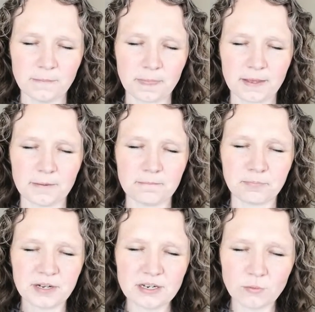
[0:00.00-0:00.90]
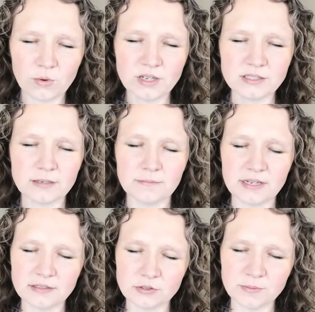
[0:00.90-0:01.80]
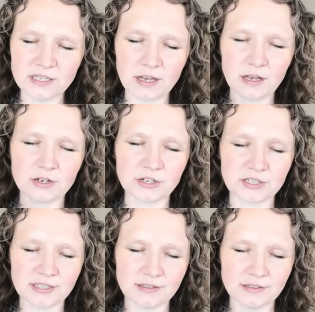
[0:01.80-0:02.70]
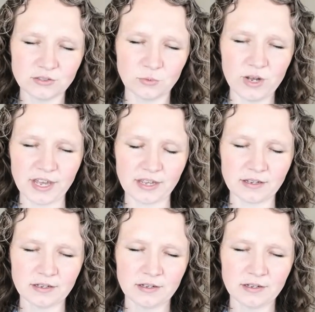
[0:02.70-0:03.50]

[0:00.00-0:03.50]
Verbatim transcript: Um, but it wasn't meant to be conquered in this way.